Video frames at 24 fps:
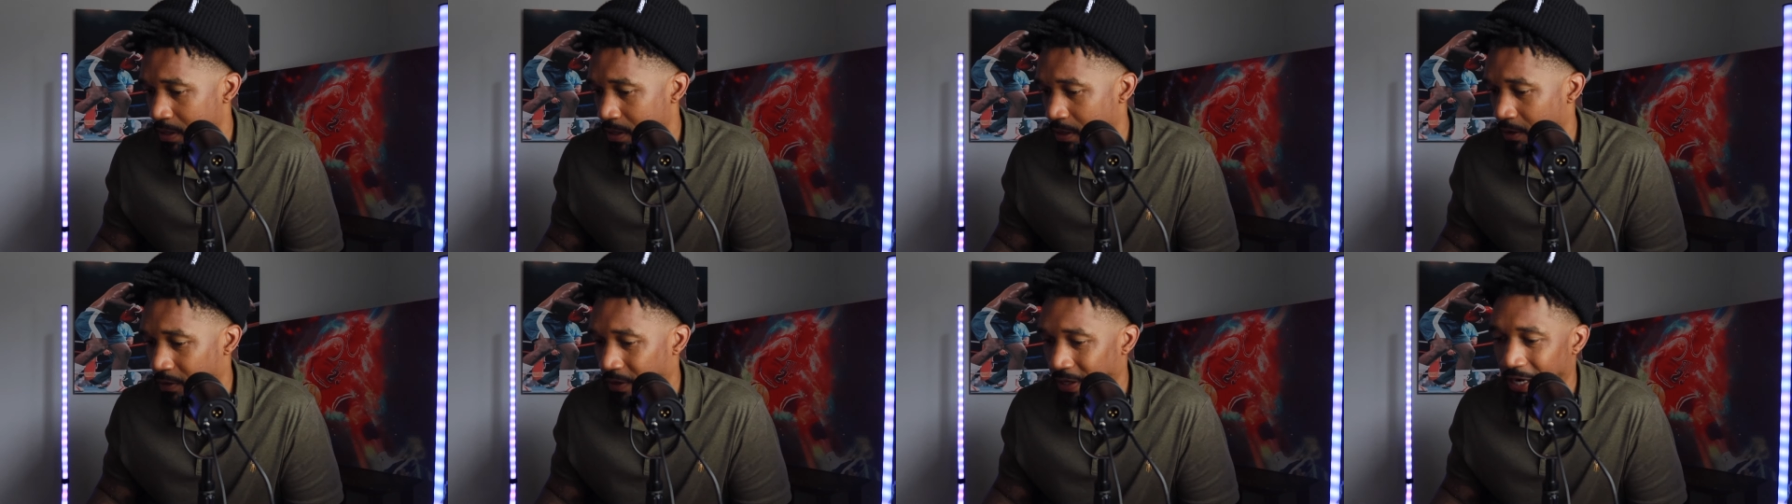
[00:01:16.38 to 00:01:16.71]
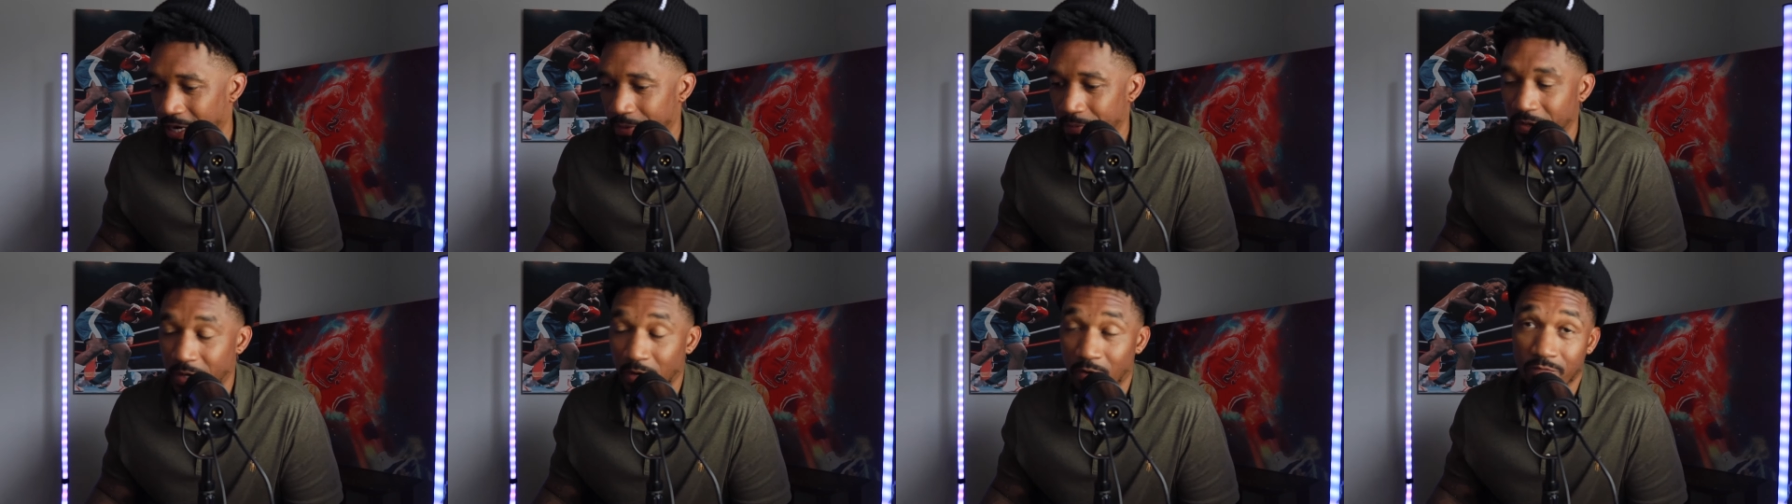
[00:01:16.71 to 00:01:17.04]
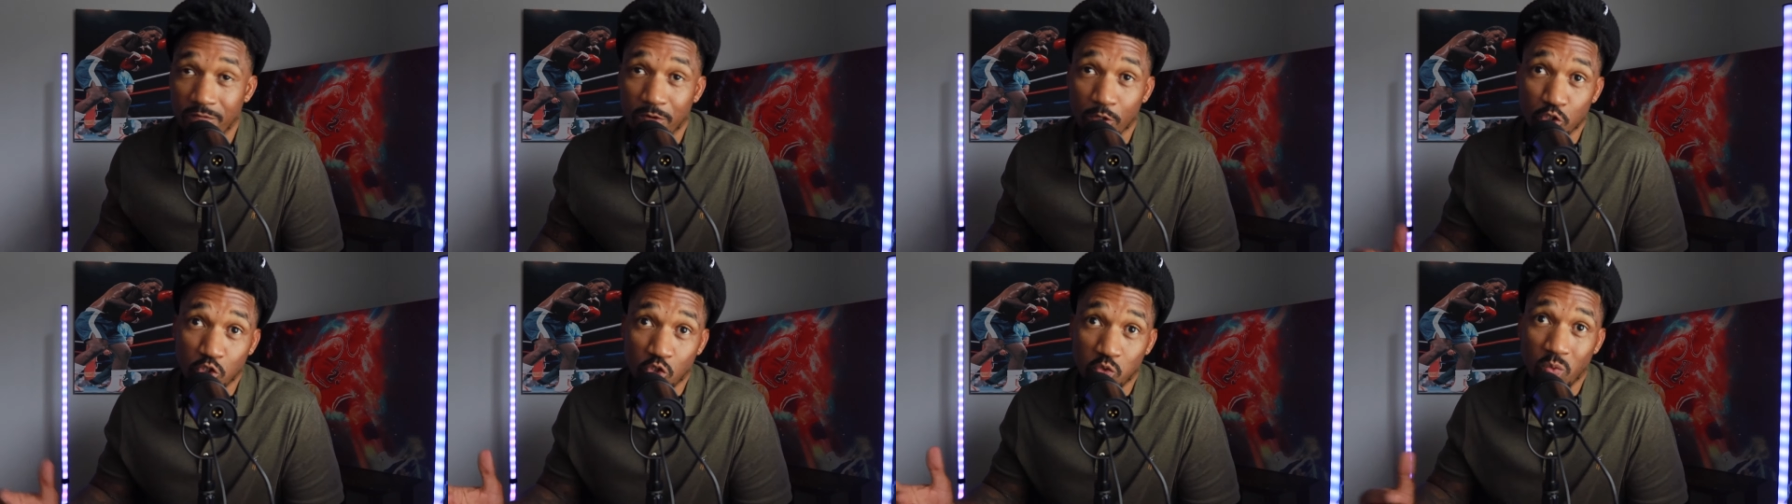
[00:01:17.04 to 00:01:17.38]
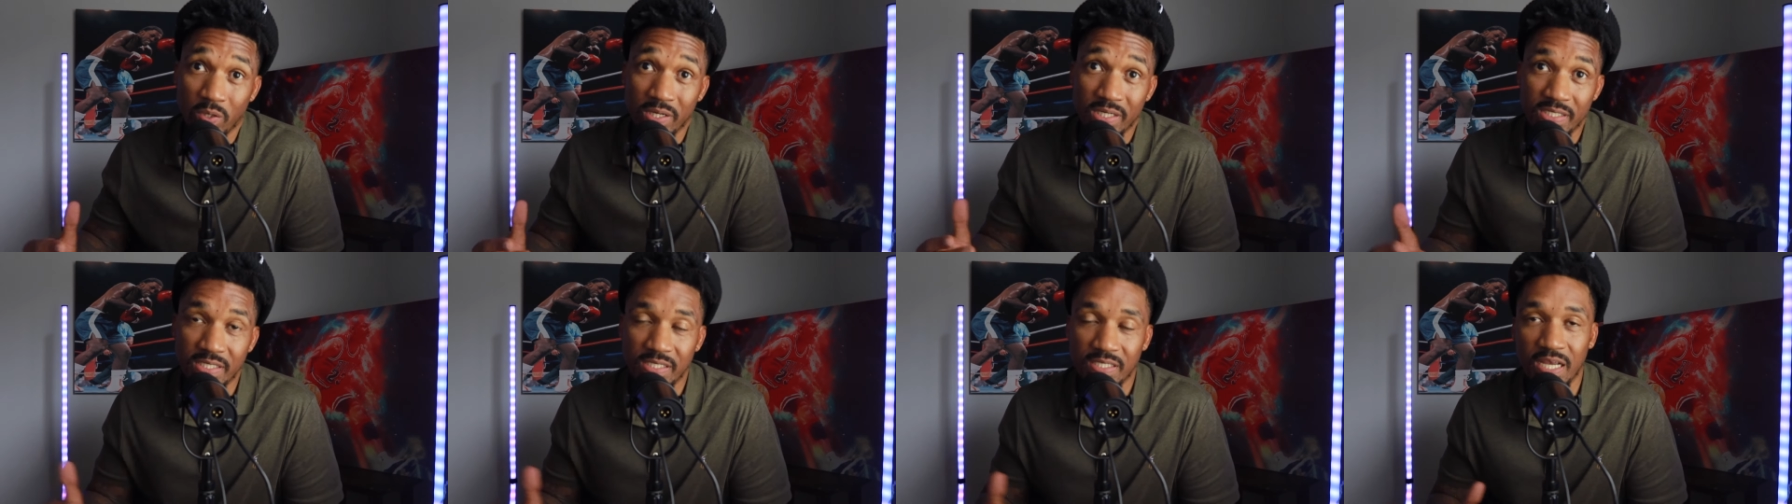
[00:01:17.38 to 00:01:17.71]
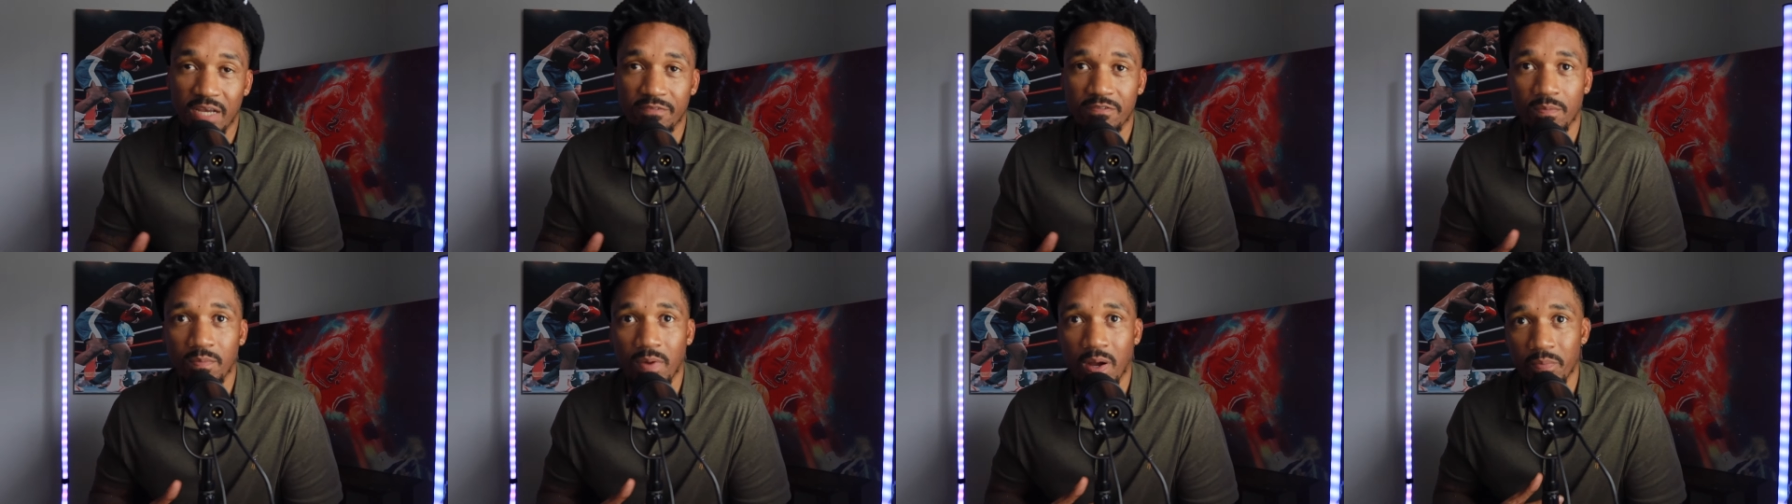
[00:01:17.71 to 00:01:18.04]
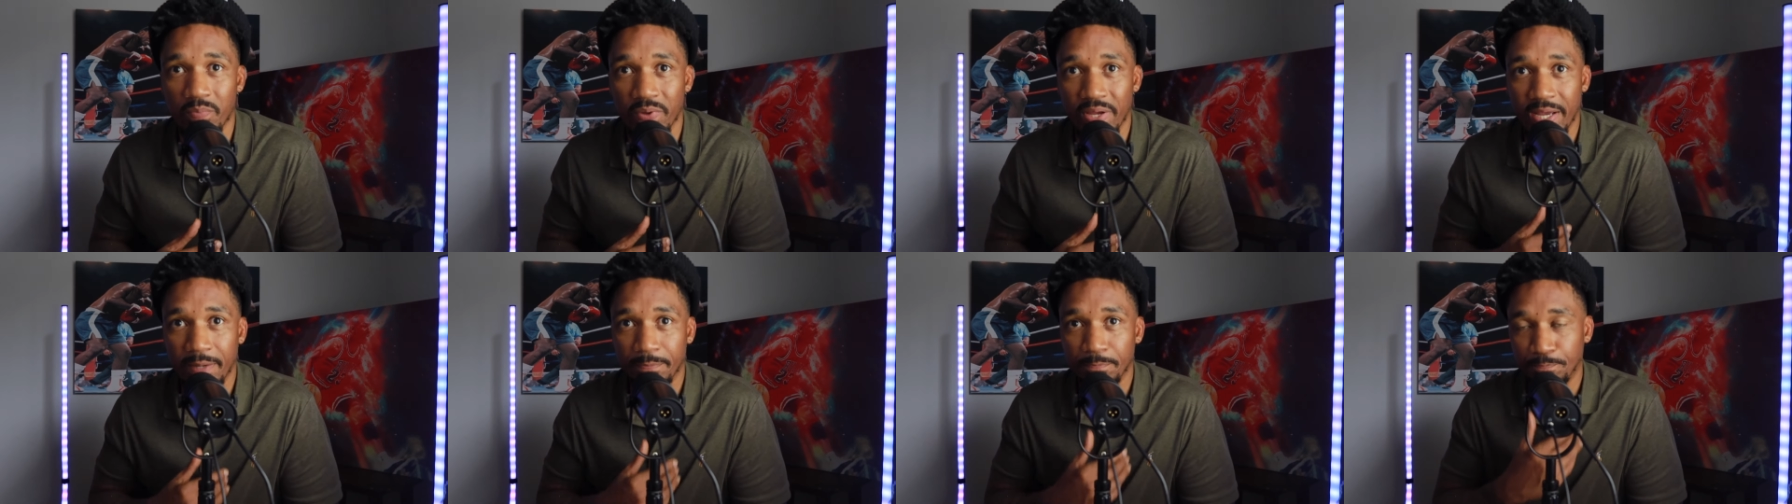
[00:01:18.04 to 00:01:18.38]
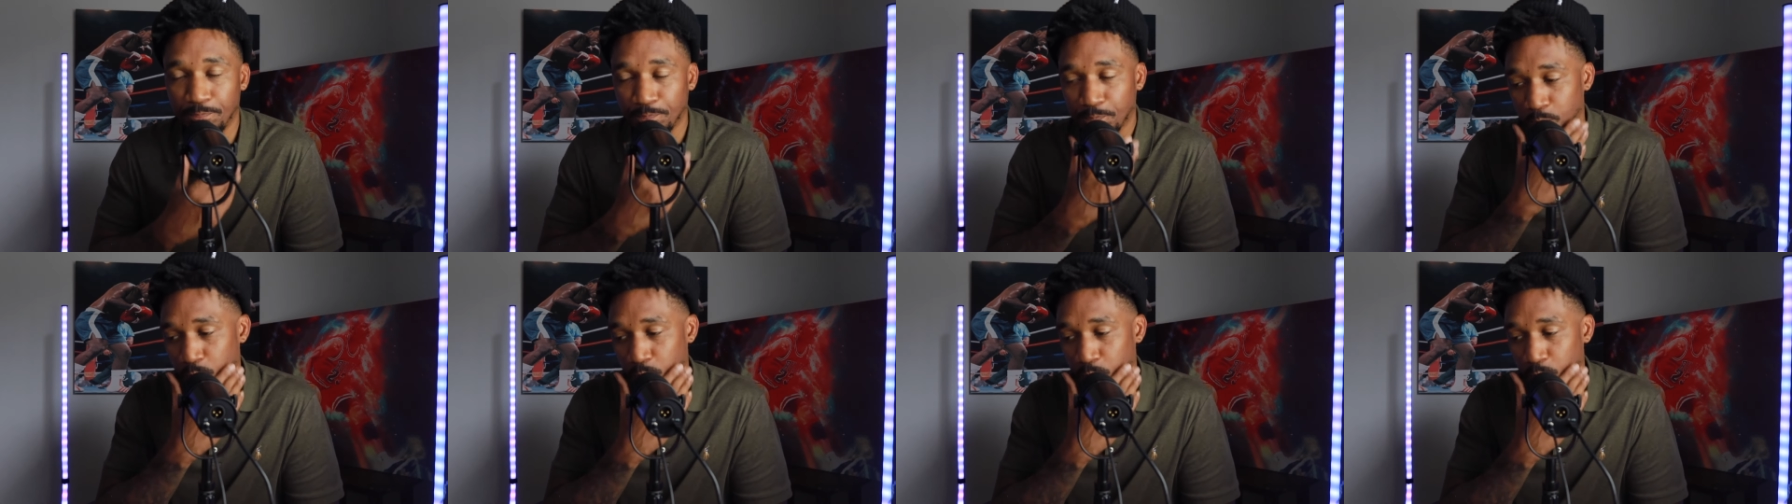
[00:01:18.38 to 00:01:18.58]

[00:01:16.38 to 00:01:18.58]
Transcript: Okay, here we go. Verse 27. My bad.